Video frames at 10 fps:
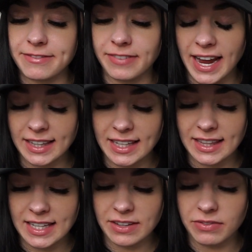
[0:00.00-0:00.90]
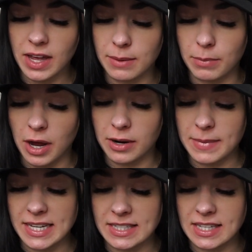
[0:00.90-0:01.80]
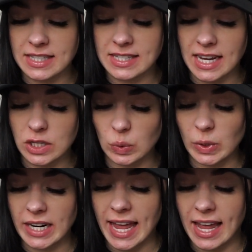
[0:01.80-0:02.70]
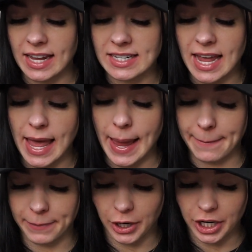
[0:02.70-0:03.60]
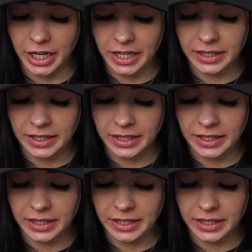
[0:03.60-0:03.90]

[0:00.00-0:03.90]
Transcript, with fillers: violet leaf, and bottom is sandalwood and amber.